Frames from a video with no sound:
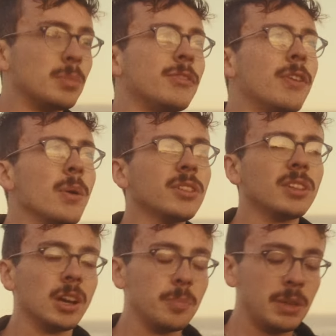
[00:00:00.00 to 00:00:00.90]
but
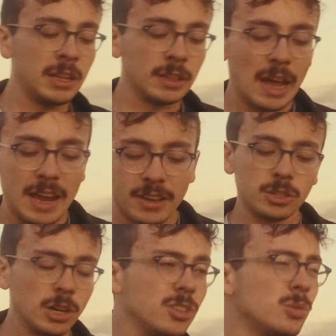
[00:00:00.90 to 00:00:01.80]
focusing on being liked
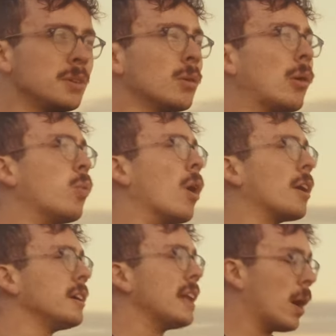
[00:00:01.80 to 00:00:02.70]
turns you into a
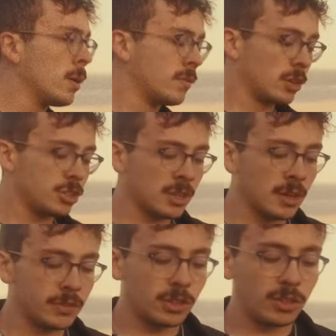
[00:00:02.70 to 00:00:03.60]
watered down version
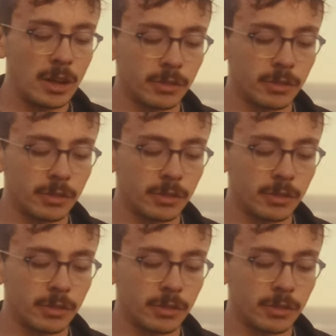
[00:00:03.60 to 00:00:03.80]
of yourself. It